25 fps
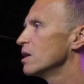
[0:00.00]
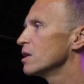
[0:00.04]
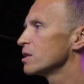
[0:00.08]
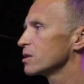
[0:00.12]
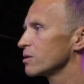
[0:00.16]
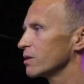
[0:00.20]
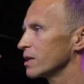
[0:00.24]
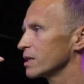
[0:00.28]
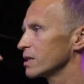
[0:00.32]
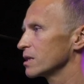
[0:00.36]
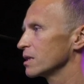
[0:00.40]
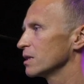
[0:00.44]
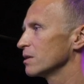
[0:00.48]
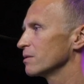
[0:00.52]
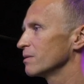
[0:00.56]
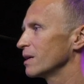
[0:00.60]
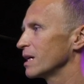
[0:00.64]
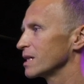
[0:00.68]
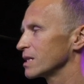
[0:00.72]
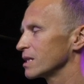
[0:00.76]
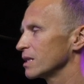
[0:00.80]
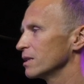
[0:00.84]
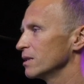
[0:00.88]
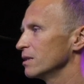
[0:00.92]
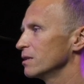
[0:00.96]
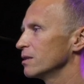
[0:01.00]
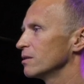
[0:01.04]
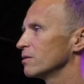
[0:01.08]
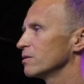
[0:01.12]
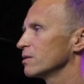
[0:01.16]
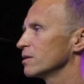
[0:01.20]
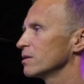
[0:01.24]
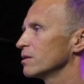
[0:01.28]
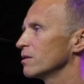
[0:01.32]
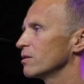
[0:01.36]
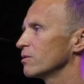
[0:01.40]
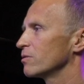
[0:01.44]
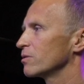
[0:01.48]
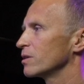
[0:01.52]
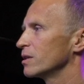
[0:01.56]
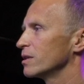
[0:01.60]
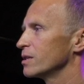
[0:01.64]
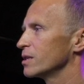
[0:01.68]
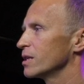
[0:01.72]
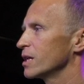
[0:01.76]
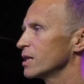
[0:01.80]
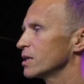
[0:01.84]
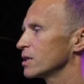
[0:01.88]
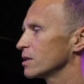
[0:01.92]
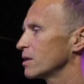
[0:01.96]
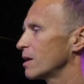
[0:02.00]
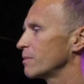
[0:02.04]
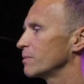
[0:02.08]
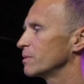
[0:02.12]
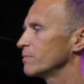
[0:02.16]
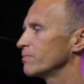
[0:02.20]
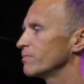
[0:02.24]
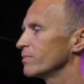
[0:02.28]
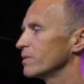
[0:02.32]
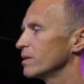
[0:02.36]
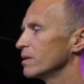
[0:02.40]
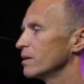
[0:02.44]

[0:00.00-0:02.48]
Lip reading: So as a leader in the organization, I mean,